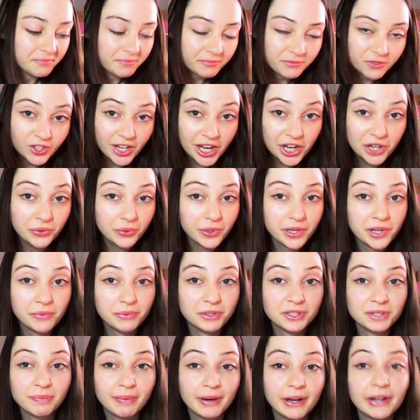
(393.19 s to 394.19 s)
January
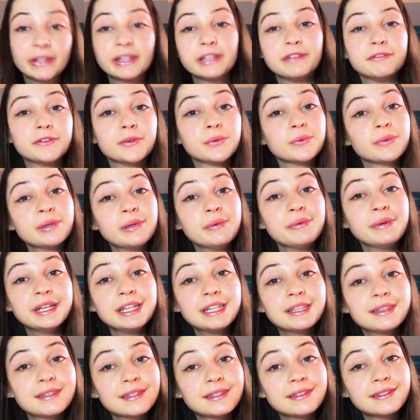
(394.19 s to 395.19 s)
was apparently for
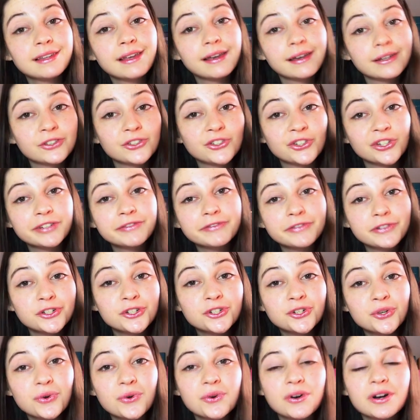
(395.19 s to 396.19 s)
rereading the selection for
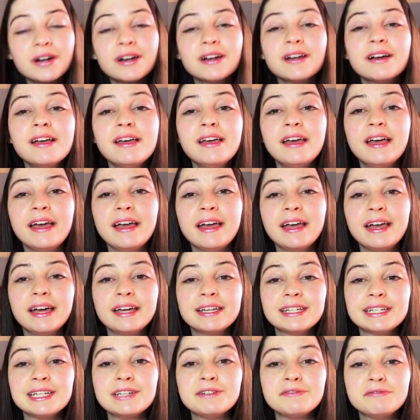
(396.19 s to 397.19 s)
sure,
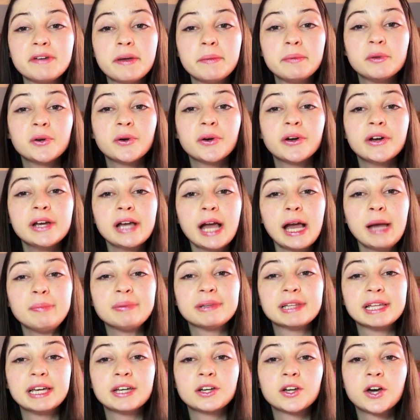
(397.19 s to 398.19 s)
and in February I
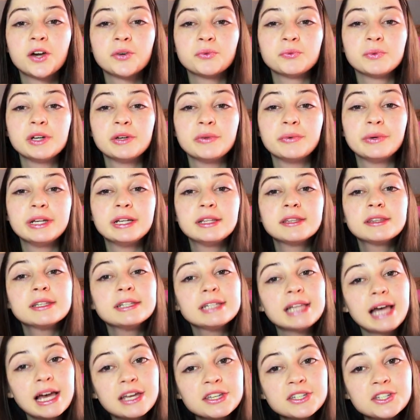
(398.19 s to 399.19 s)
plan on rereading the
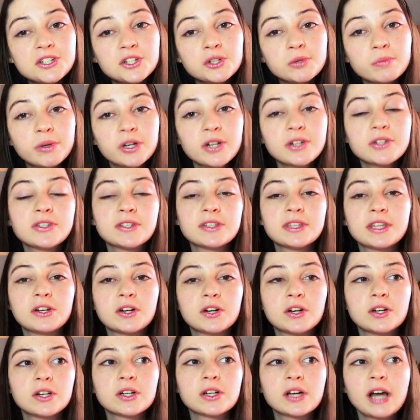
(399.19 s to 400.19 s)
last 2 books that
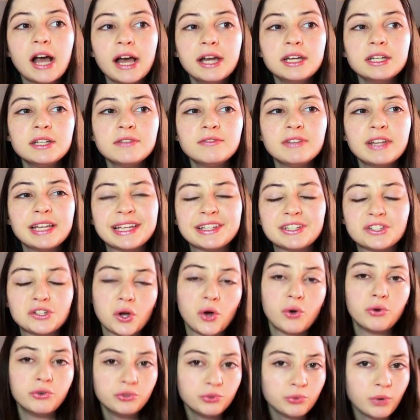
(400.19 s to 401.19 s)
are kind of like its
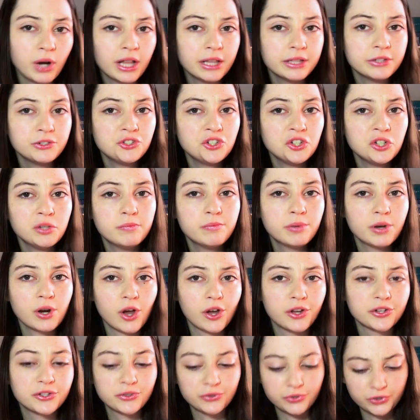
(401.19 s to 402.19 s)
own duology, but
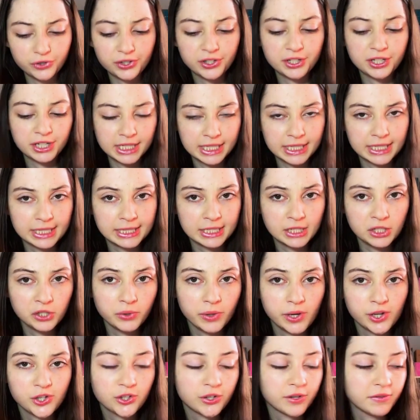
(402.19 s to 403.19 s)
also just a
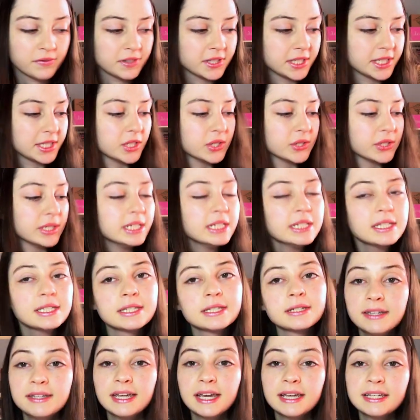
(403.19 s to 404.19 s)
continuation of the
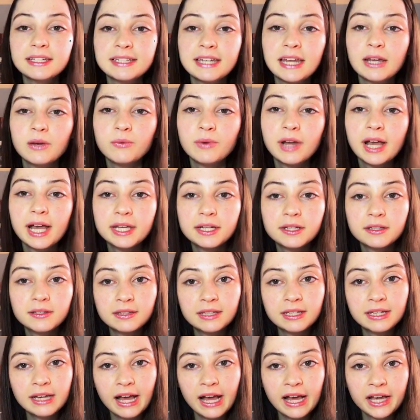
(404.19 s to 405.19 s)
series. Next I read
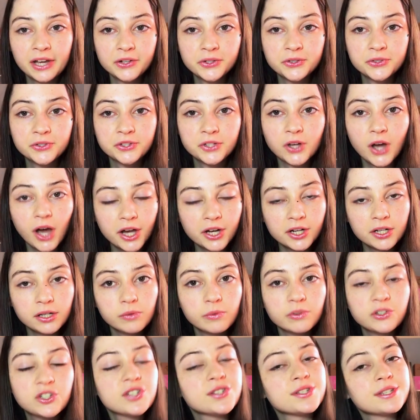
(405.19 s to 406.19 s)
The Iron Daughter,
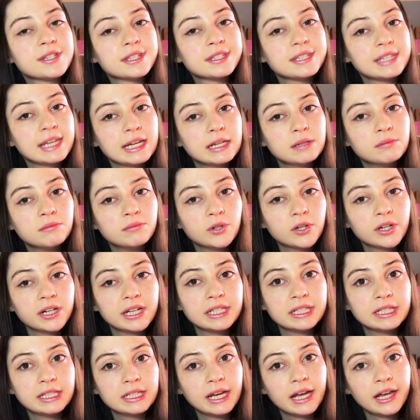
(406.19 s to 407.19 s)
which is the 2nd book
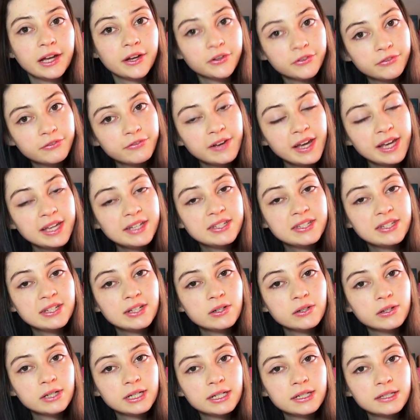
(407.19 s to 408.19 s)
in the Iron Fae
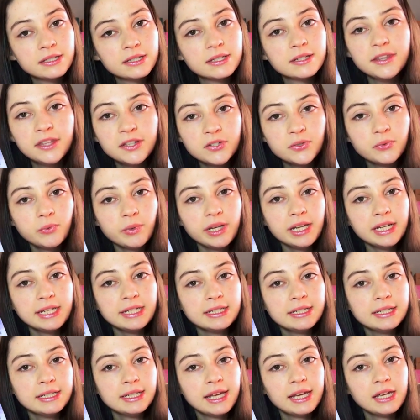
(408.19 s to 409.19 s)
series. This one I
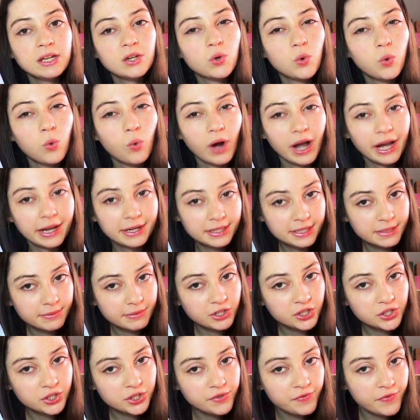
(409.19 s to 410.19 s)
didn't like quite as
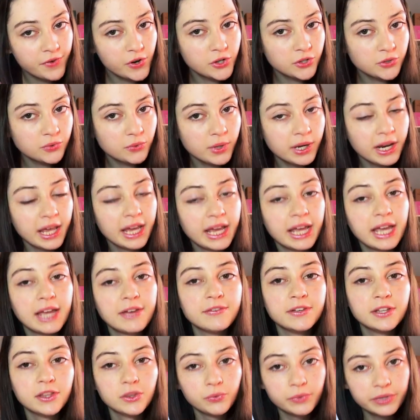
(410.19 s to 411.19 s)
much as the first one. I gave
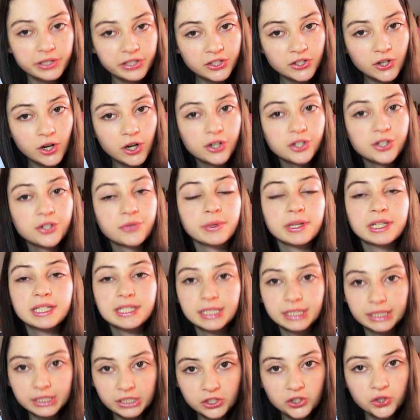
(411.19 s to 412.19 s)
it 3 stars, so I
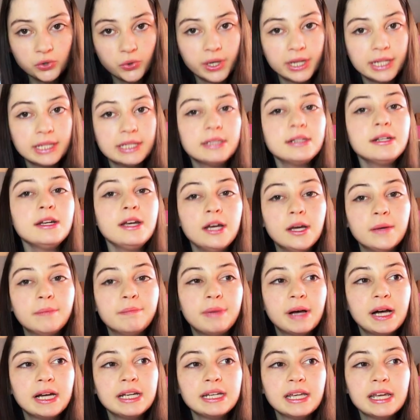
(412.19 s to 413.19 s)
still enjoyed it,
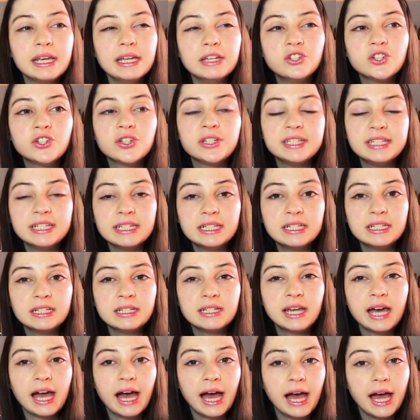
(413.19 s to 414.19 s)
but it just
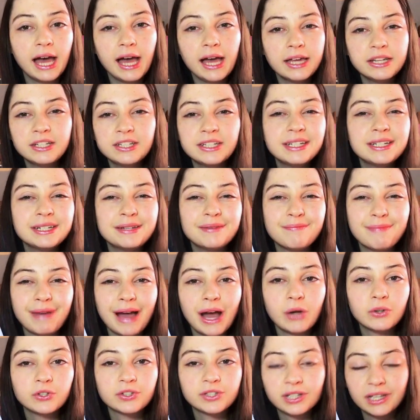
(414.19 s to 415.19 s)
didn't
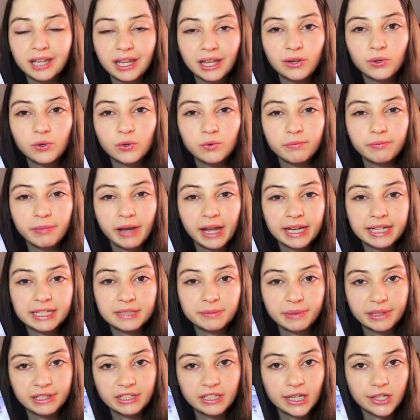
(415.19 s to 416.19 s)
amount to like my
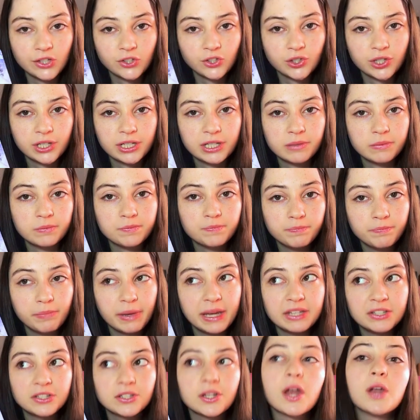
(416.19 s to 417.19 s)
expectations
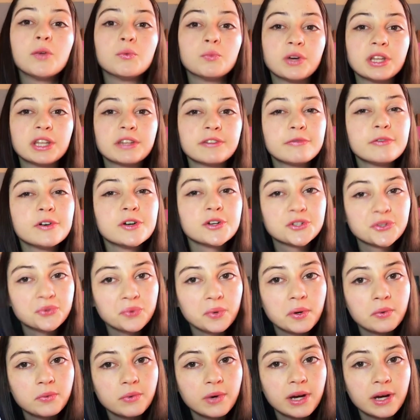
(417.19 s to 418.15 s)
based on what the first one